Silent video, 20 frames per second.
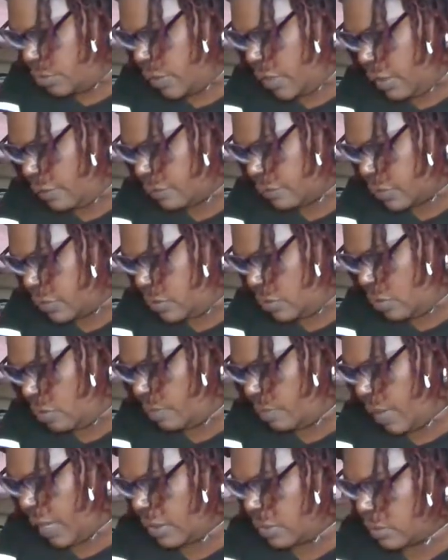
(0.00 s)
whatever. It
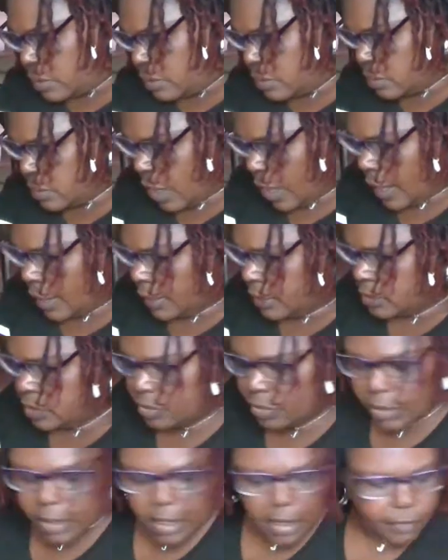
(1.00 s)
don't matter. I can
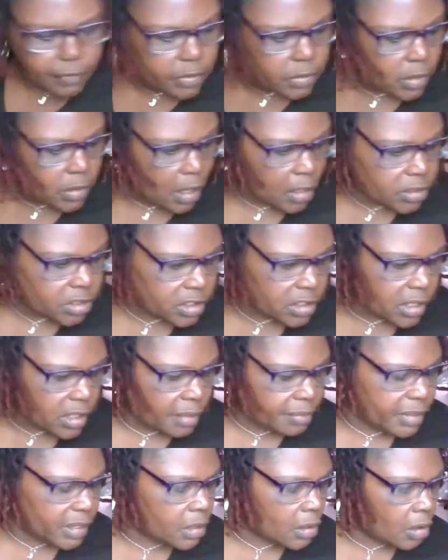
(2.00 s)
do whatever. Y'all just
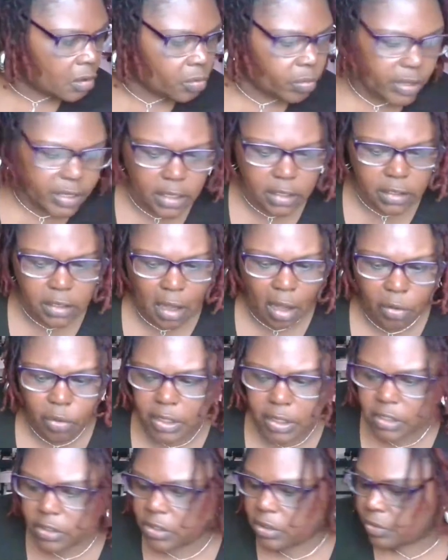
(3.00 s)
let me know when y'all
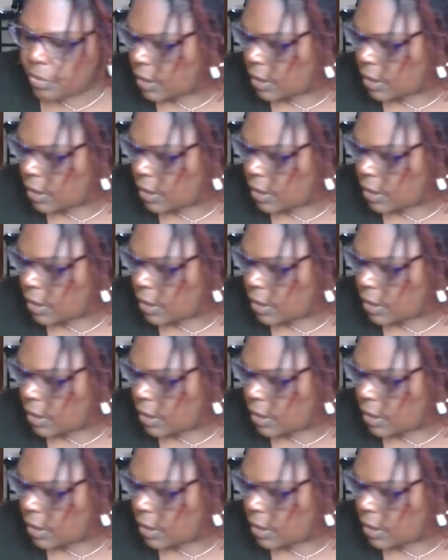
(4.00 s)
want to do